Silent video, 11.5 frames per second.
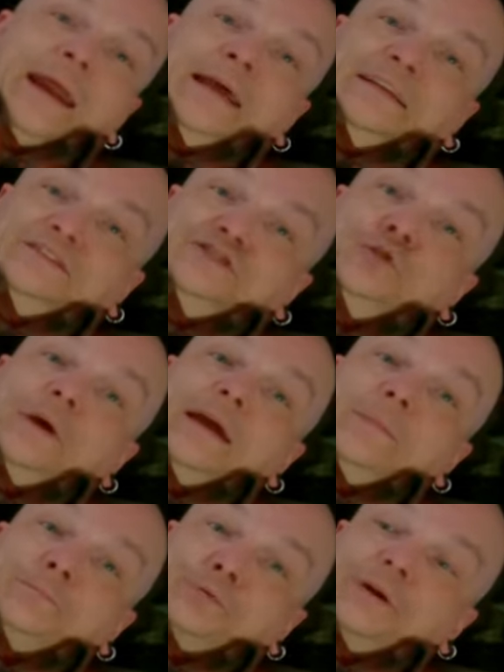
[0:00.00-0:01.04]
and it's
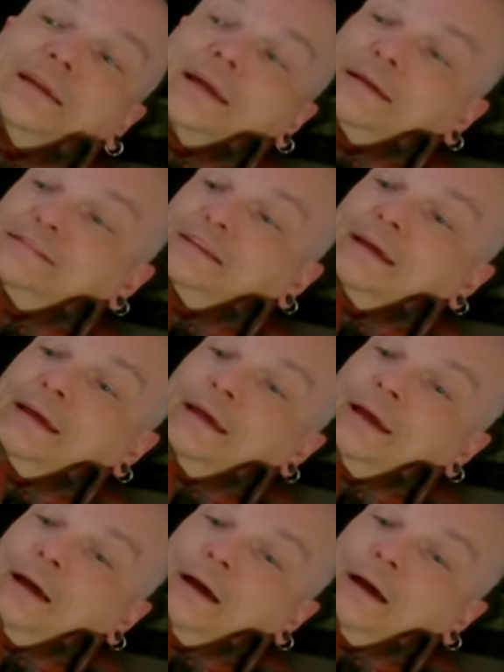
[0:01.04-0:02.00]
doing pretty nicely.